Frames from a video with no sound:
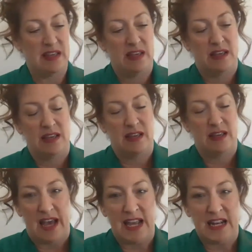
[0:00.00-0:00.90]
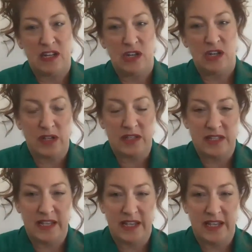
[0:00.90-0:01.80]
And notice here
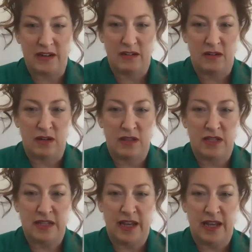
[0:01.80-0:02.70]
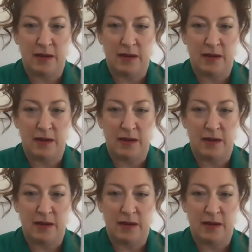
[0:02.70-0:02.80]
on this camera